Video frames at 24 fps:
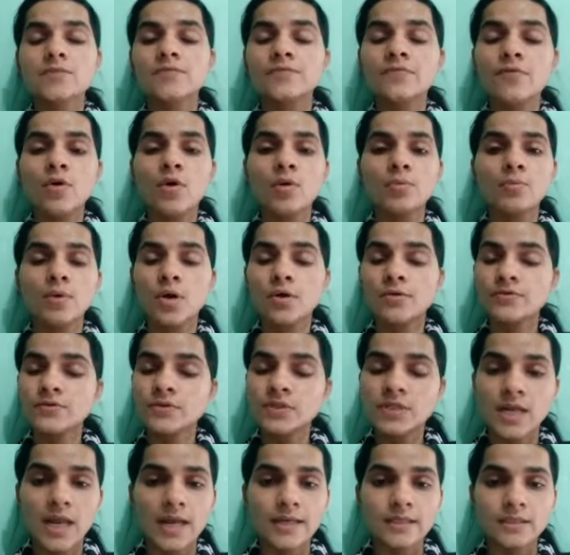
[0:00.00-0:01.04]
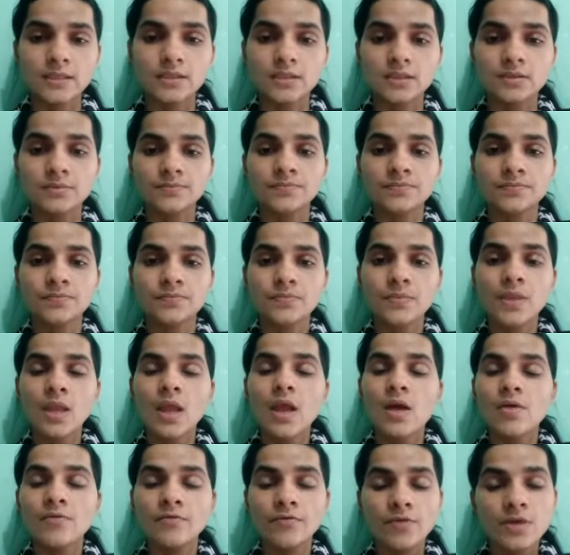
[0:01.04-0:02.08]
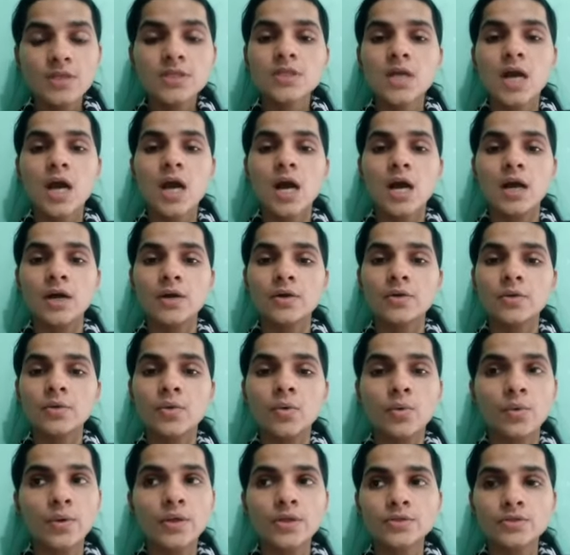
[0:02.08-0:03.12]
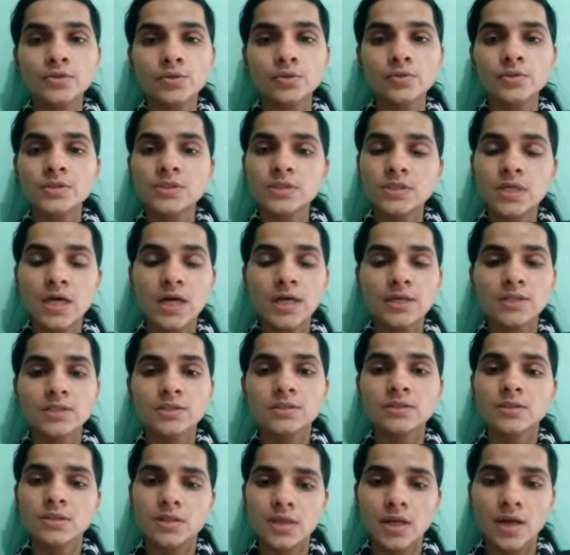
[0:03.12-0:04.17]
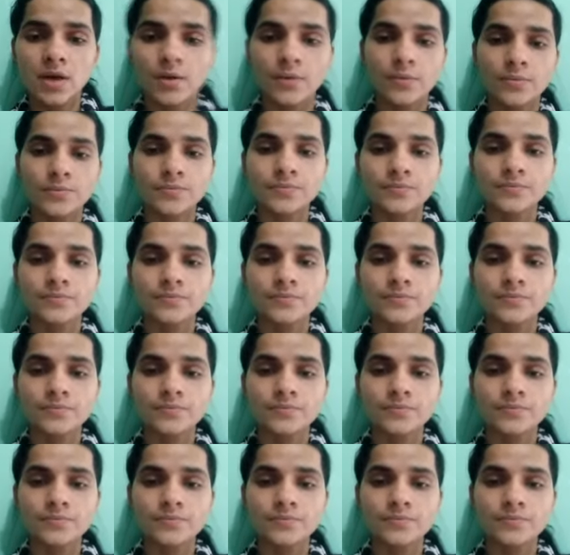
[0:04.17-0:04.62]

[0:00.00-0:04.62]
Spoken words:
the form of slides, which are going to start now.